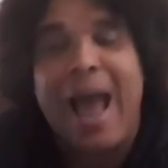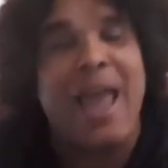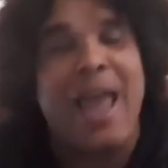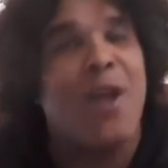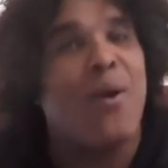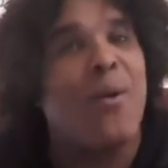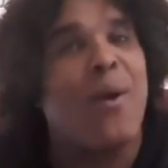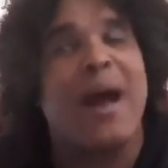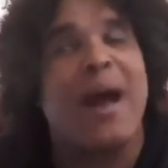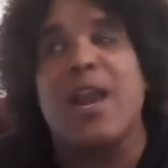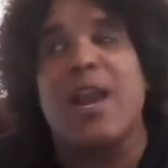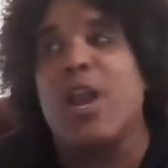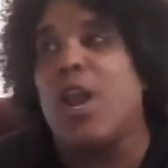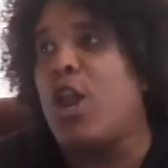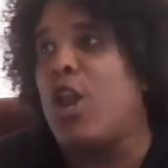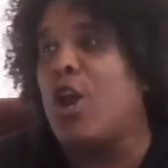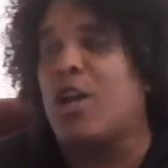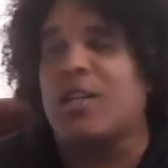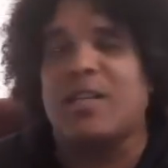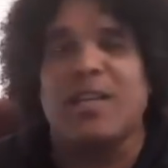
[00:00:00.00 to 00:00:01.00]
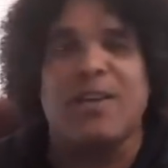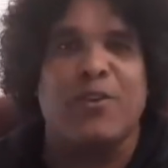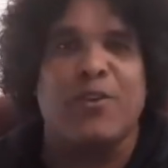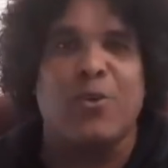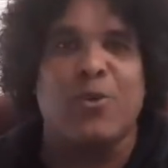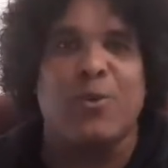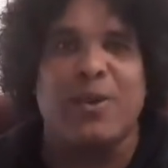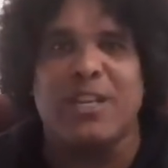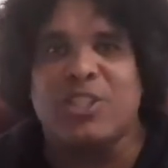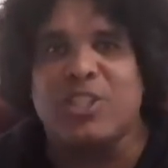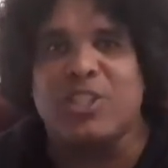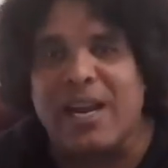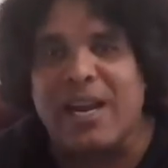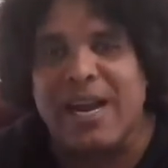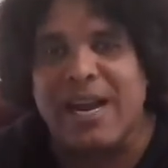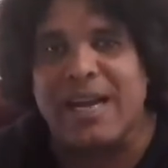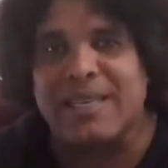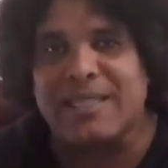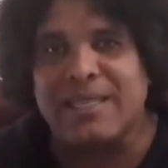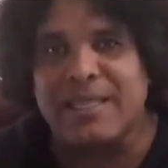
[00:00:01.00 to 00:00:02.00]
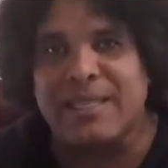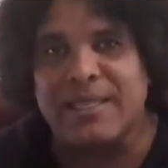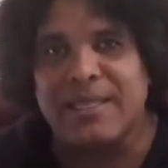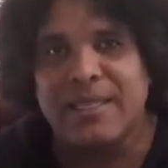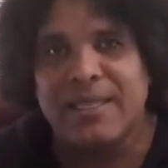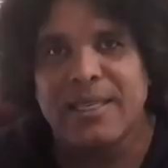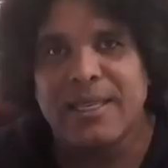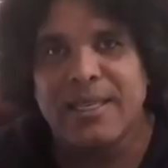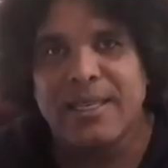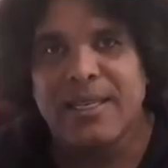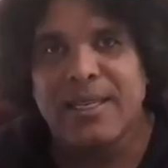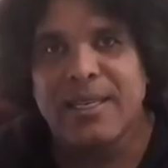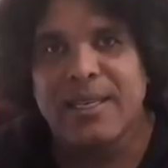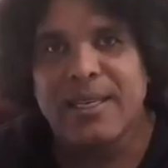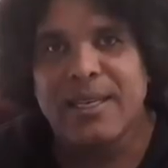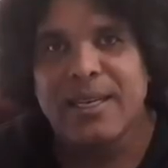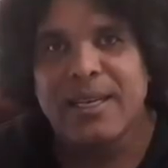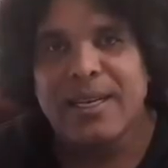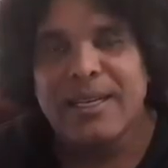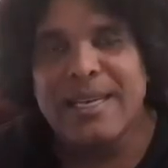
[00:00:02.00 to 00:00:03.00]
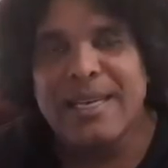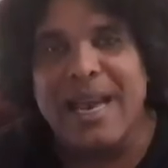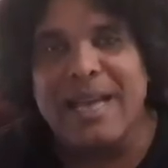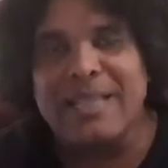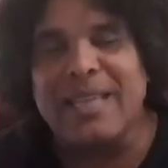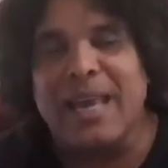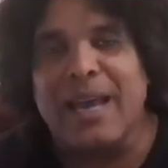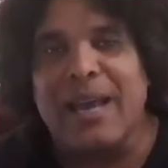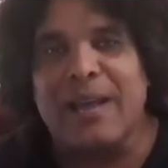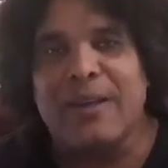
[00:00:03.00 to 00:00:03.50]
want nothing to do with these jackasses. Yes, sir.